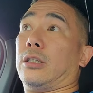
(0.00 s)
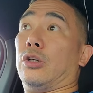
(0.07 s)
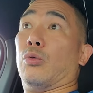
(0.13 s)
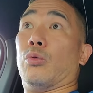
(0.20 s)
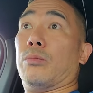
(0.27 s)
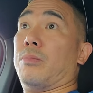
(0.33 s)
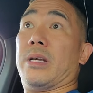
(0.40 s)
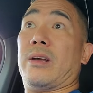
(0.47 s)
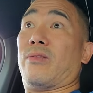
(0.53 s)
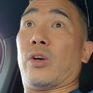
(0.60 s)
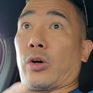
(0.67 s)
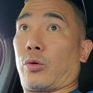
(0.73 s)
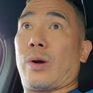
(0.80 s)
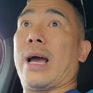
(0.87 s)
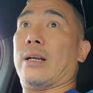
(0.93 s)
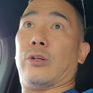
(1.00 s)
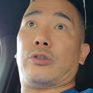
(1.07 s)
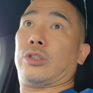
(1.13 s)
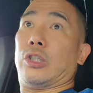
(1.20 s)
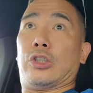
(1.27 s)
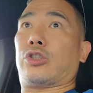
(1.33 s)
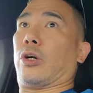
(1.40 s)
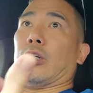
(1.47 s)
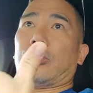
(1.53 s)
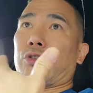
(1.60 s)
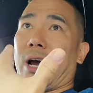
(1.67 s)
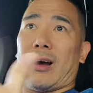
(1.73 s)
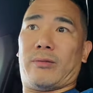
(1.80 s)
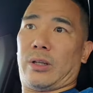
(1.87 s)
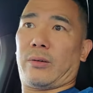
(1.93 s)
you would be if you're a grad nurse and you started
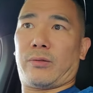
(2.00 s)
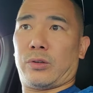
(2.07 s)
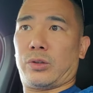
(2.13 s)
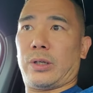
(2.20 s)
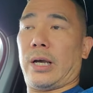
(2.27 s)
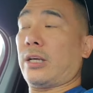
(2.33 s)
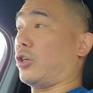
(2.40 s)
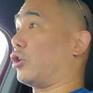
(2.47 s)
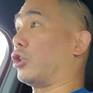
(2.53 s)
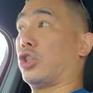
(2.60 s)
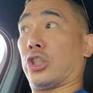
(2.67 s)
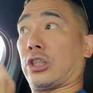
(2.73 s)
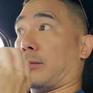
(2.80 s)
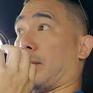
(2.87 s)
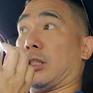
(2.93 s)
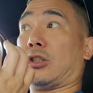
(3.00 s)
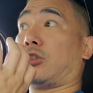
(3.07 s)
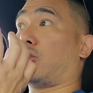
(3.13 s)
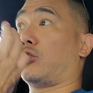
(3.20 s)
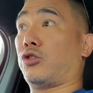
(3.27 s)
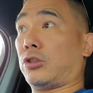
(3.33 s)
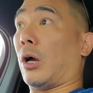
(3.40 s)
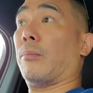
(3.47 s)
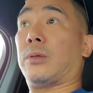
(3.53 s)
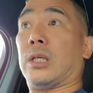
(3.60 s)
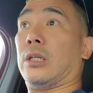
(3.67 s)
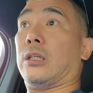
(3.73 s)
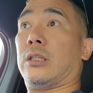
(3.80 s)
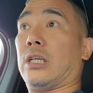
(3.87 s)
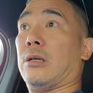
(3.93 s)
traveling, for say. You're just going to be dumped
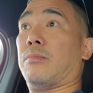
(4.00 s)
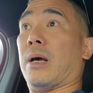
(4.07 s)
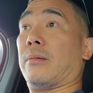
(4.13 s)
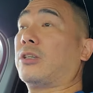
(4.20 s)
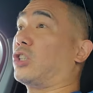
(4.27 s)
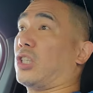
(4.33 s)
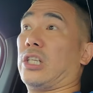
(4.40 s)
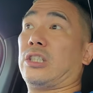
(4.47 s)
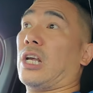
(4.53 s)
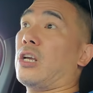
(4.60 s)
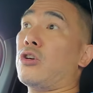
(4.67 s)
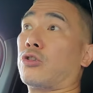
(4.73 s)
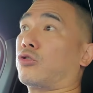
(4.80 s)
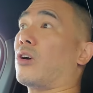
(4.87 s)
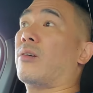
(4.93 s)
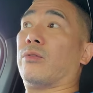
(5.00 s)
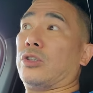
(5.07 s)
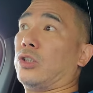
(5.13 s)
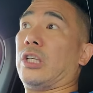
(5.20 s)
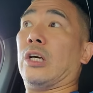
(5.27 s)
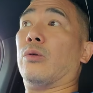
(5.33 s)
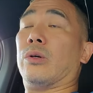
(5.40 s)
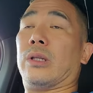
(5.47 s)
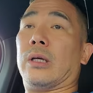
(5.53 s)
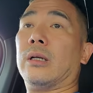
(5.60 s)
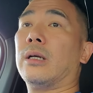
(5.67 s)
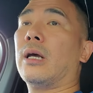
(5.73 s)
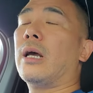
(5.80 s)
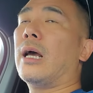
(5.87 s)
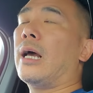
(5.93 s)
in the deep end because they say, hey, you're traveling, deal with it.
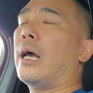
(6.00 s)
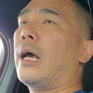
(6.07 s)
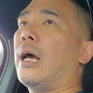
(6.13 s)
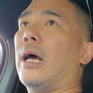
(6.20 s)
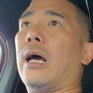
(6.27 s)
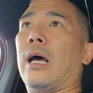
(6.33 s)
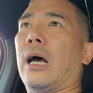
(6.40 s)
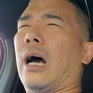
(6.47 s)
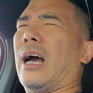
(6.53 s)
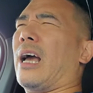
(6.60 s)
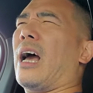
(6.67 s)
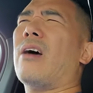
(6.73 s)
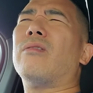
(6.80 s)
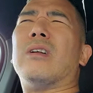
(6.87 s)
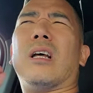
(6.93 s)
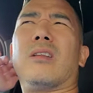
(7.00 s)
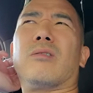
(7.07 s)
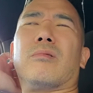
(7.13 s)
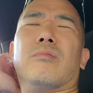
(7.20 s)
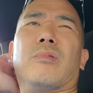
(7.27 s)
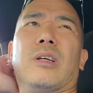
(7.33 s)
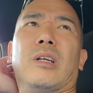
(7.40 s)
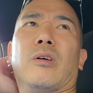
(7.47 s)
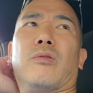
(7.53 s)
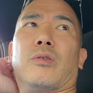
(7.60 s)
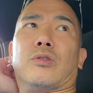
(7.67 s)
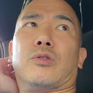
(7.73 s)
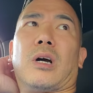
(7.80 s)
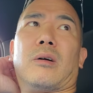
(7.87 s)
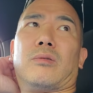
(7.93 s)
I have another video for
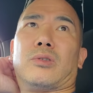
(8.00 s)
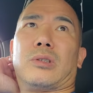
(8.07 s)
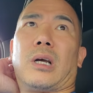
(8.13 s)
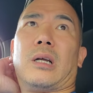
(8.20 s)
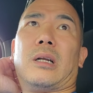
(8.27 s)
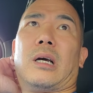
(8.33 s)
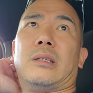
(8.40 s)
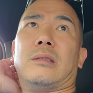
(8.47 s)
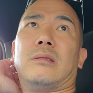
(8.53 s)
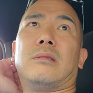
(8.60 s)
travelers. I